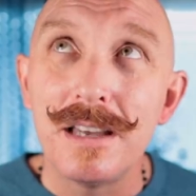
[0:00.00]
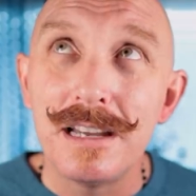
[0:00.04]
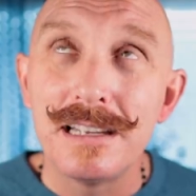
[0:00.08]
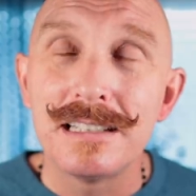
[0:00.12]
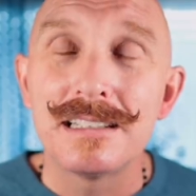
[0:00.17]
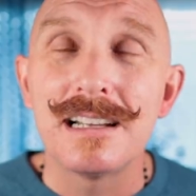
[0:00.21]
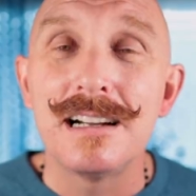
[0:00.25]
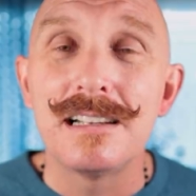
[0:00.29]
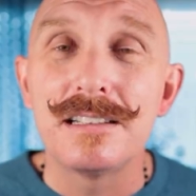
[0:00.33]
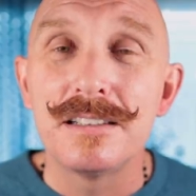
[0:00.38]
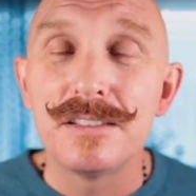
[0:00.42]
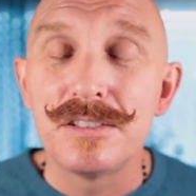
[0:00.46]

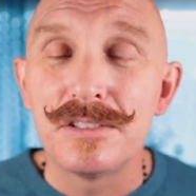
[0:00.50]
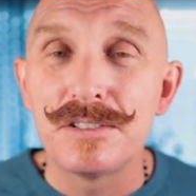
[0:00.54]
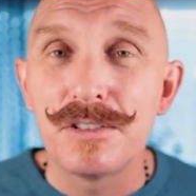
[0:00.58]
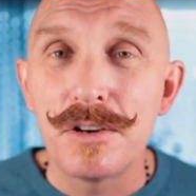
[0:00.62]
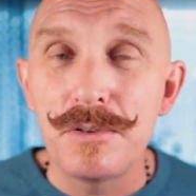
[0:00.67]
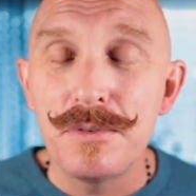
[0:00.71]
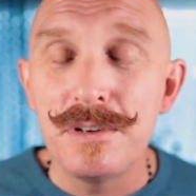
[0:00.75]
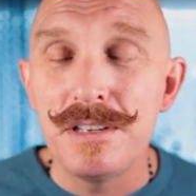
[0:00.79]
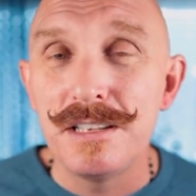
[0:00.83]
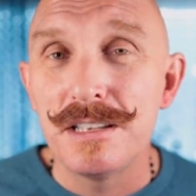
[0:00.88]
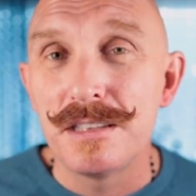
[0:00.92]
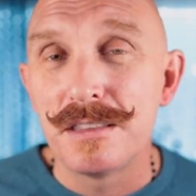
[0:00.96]
Nikon and
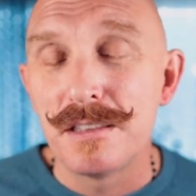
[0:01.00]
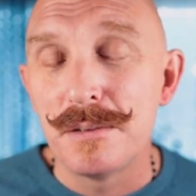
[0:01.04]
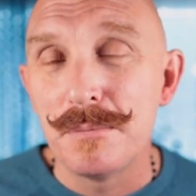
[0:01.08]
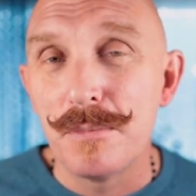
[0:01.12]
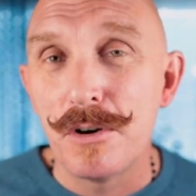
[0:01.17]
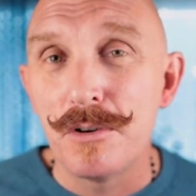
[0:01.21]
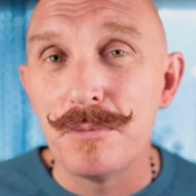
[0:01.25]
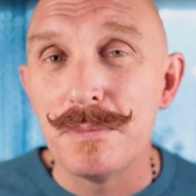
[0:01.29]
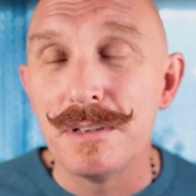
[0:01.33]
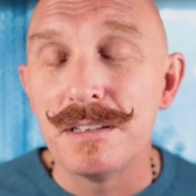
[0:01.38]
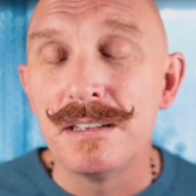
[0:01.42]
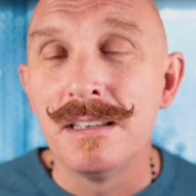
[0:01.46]
Sony at the
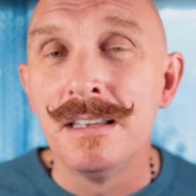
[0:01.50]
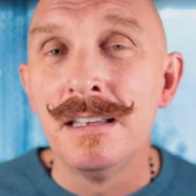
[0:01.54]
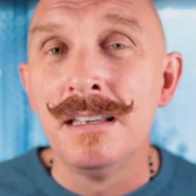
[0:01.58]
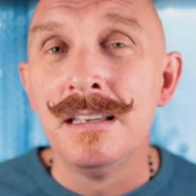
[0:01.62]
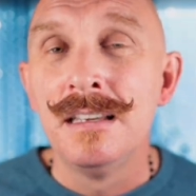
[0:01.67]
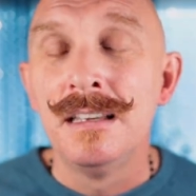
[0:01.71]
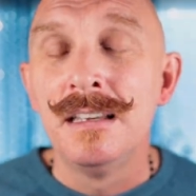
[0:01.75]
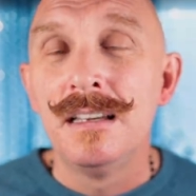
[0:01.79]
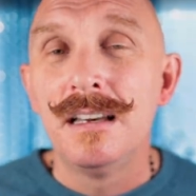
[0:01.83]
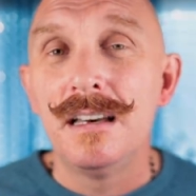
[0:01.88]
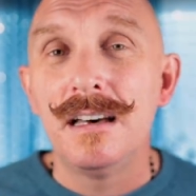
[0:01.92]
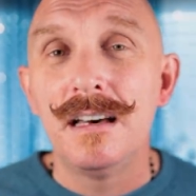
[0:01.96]
moment.
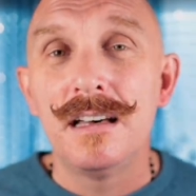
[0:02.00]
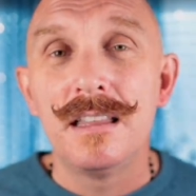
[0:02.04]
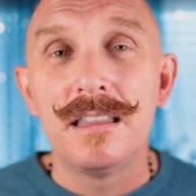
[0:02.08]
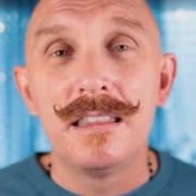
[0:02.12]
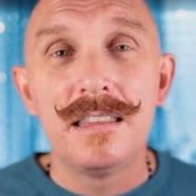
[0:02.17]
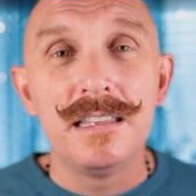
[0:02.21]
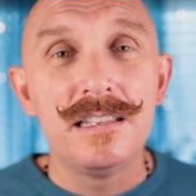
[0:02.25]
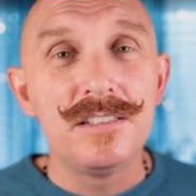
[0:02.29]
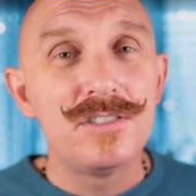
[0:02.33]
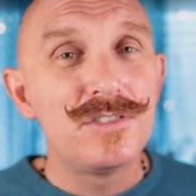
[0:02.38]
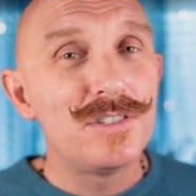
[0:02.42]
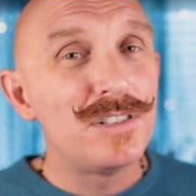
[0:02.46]

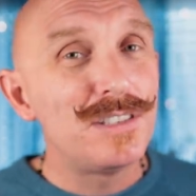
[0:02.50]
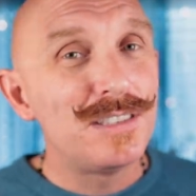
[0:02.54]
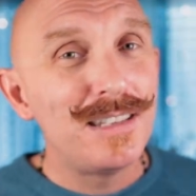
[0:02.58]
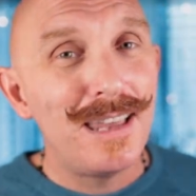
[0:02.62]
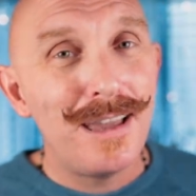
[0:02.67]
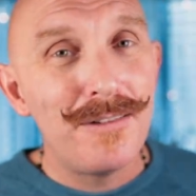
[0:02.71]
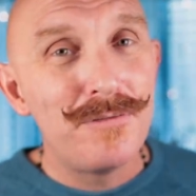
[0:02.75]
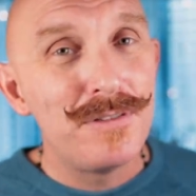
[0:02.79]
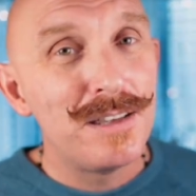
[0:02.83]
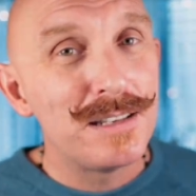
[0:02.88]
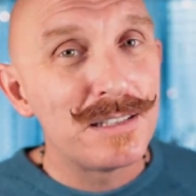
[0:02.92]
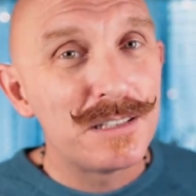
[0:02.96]
Uh, these just
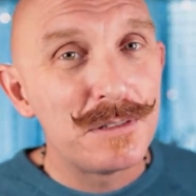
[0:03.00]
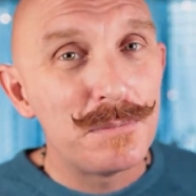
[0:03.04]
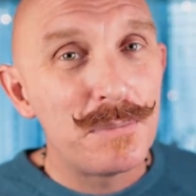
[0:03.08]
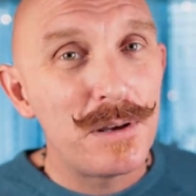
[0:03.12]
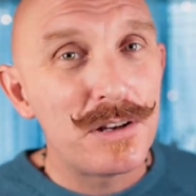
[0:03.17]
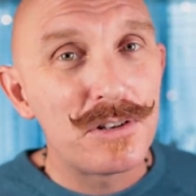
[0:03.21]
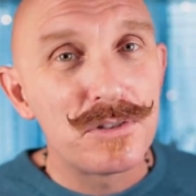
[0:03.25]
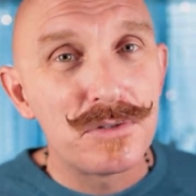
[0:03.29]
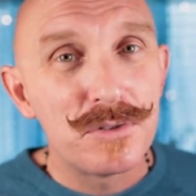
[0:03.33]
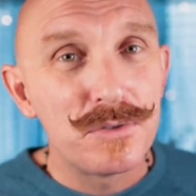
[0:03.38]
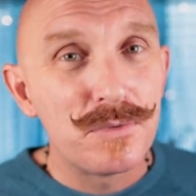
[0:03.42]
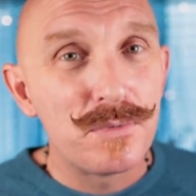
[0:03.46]
have that
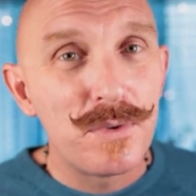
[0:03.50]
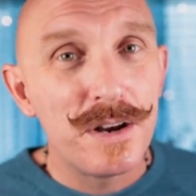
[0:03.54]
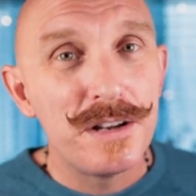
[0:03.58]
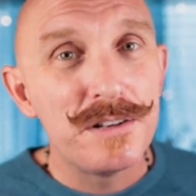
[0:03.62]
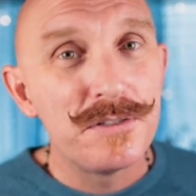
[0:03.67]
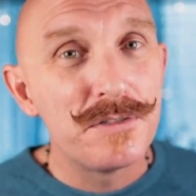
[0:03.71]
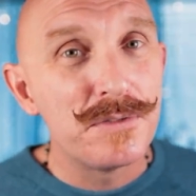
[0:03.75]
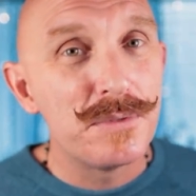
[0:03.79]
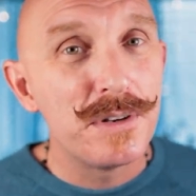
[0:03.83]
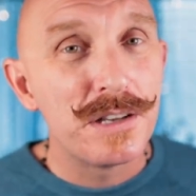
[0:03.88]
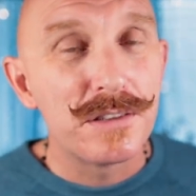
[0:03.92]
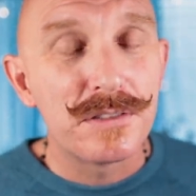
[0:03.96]
special
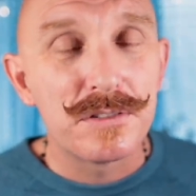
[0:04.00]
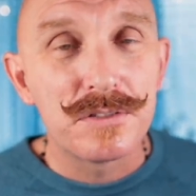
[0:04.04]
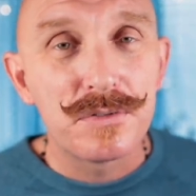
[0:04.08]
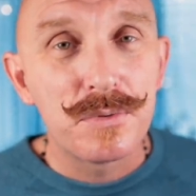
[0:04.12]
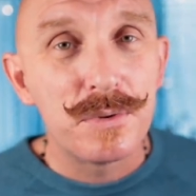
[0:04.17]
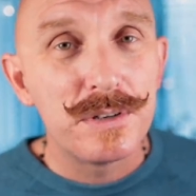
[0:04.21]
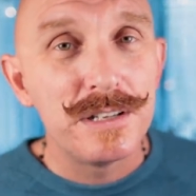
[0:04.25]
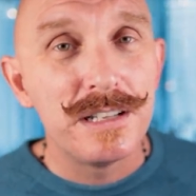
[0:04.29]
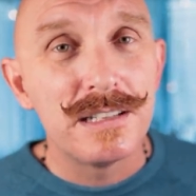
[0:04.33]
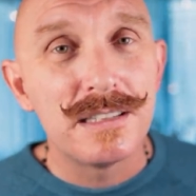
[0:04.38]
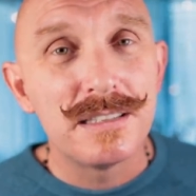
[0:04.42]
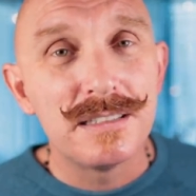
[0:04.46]
rendering, the
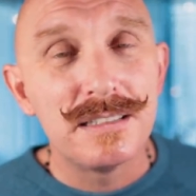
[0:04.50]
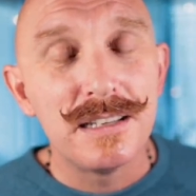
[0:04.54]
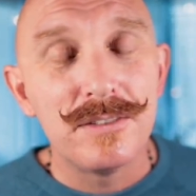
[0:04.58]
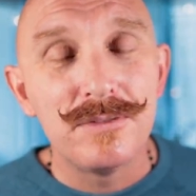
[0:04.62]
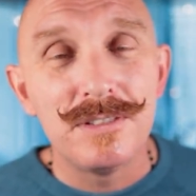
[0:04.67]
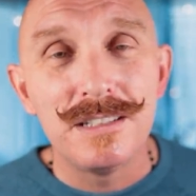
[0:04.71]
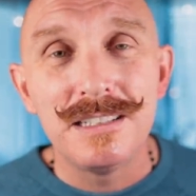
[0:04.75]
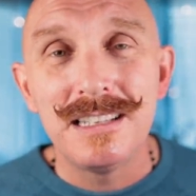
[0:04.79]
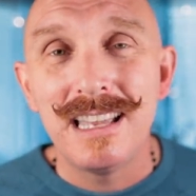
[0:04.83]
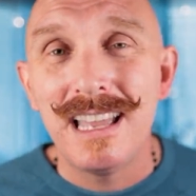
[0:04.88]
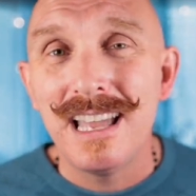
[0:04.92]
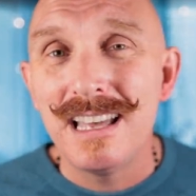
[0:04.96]
twenty-eight
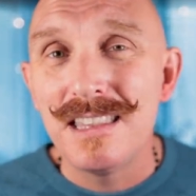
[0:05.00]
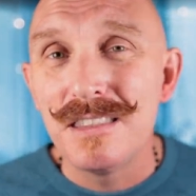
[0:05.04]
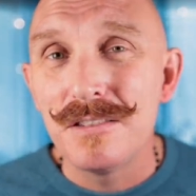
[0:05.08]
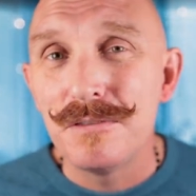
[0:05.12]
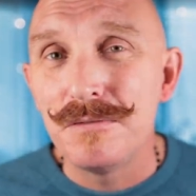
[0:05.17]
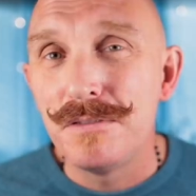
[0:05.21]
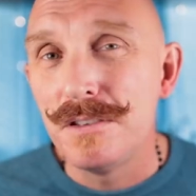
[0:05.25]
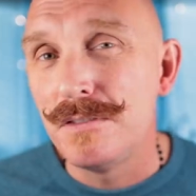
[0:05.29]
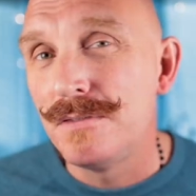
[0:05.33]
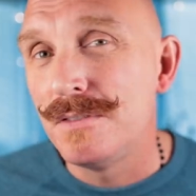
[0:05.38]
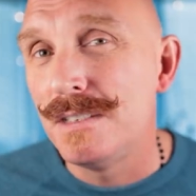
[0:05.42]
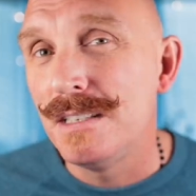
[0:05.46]
seventy and the
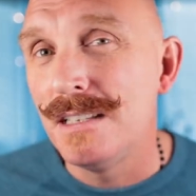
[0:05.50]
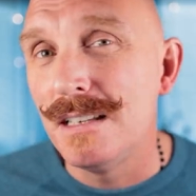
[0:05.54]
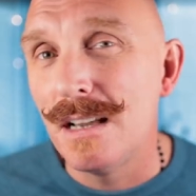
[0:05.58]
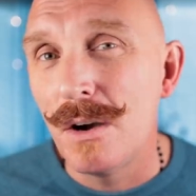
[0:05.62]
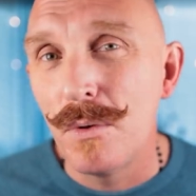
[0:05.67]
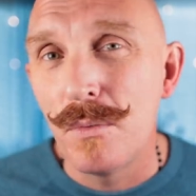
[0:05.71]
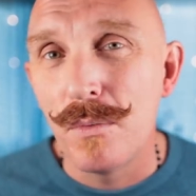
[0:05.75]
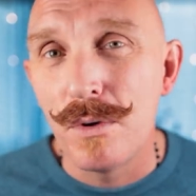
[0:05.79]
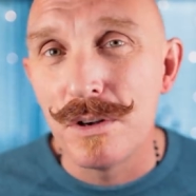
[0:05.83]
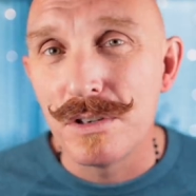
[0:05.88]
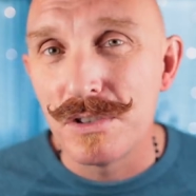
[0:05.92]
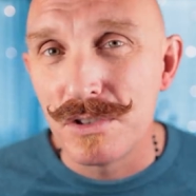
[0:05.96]
fifty
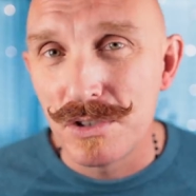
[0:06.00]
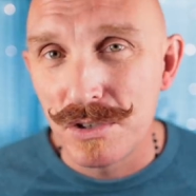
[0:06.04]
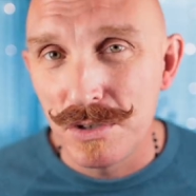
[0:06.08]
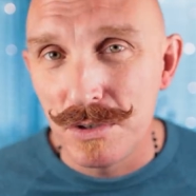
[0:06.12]
one